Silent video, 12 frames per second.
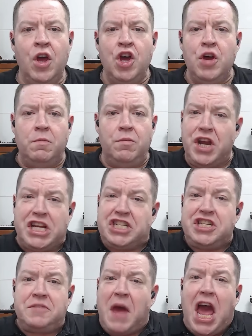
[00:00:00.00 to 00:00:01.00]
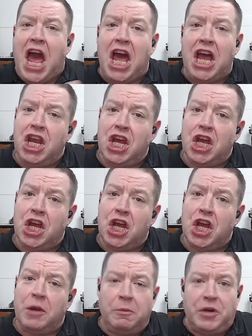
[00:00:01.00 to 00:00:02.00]
BRICS is bad.
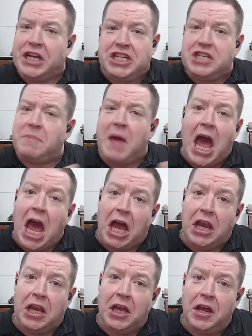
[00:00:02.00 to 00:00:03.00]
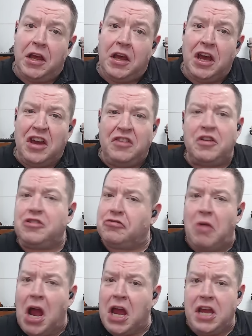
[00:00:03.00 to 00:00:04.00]
BRICS is bad. They're
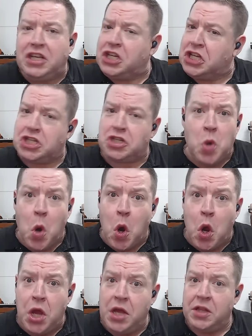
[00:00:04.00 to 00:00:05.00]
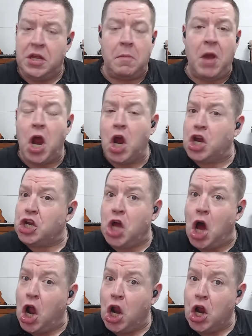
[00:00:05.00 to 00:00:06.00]
trying to destroy the American
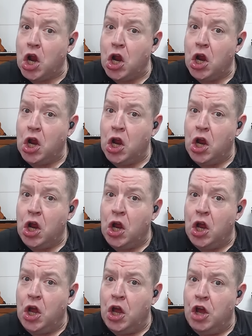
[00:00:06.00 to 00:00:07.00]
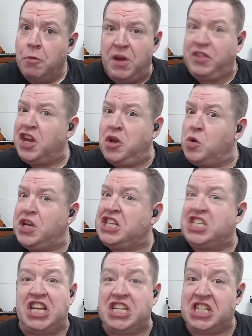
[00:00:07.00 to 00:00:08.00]
dollar, but they don't
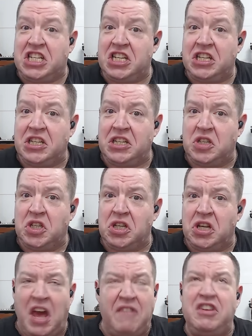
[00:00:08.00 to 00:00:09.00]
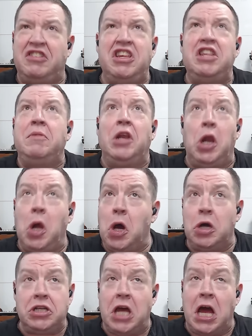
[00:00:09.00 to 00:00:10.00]
exist. Haven't seen them in a
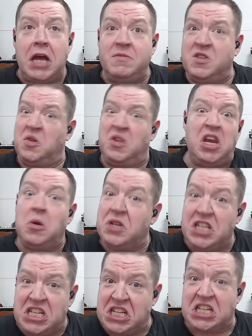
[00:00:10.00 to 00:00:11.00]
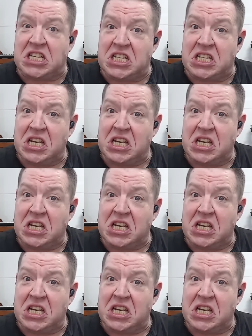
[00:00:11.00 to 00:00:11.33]
long time, so they don't exist.